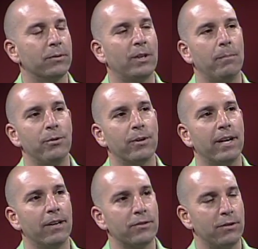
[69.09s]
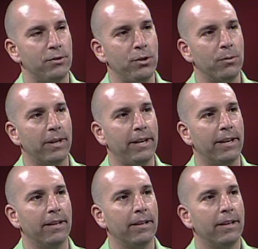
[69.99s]
We'll come to your house to do
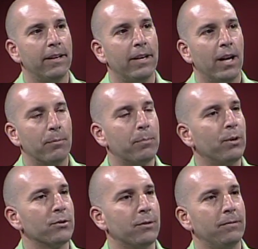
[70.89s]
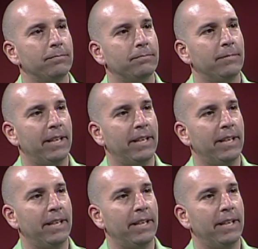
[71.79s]
a proposal.